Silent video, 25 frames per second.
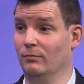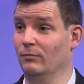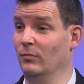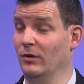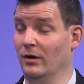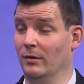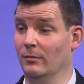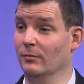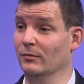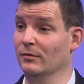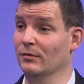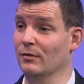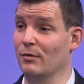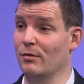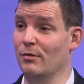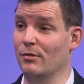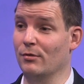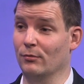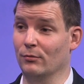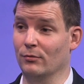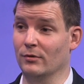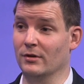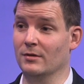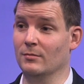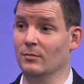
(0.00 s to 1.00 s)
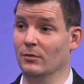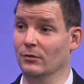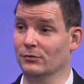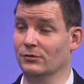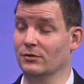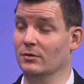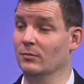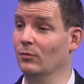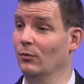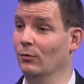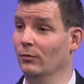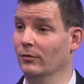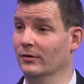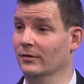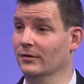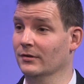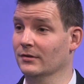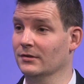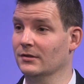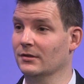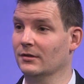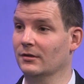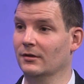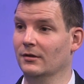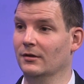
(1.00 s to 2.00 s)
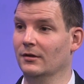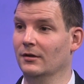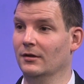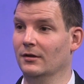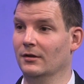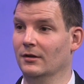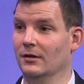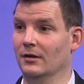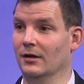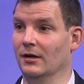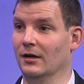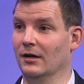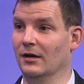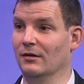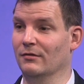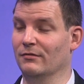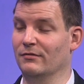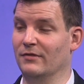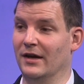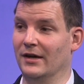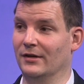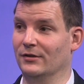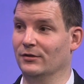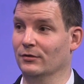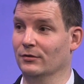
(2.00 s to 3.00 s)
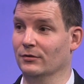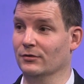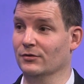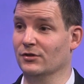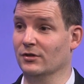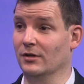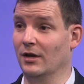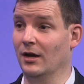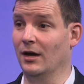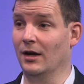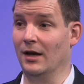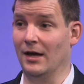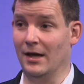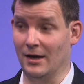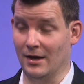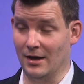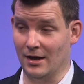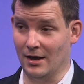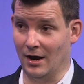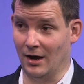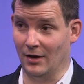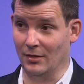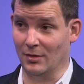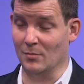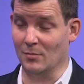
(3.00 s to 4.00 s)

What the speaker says: probably the three most important factors on